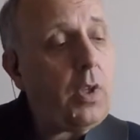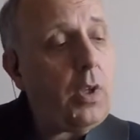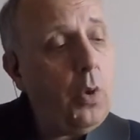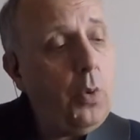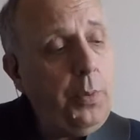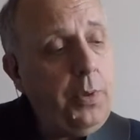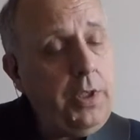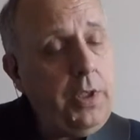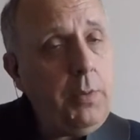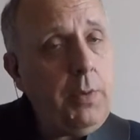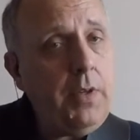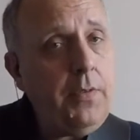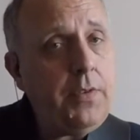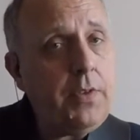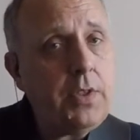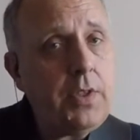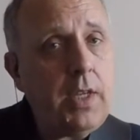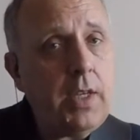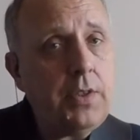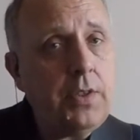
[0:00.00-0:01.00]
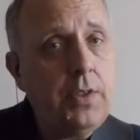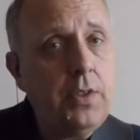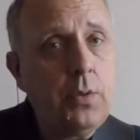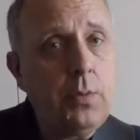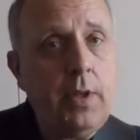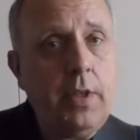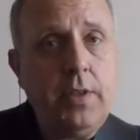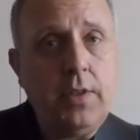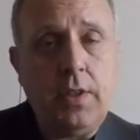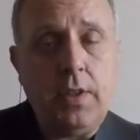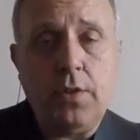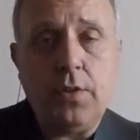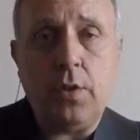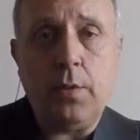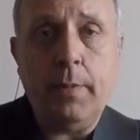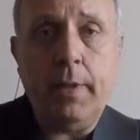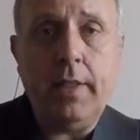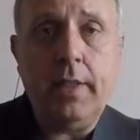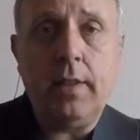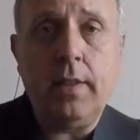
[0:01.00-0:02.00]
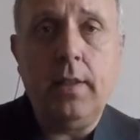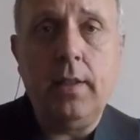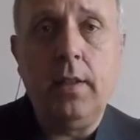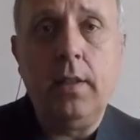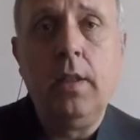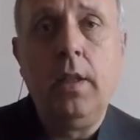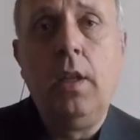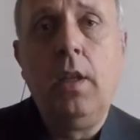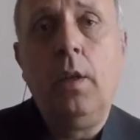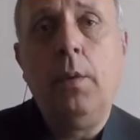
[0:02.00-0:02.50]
We do have the sections where there's instrumental,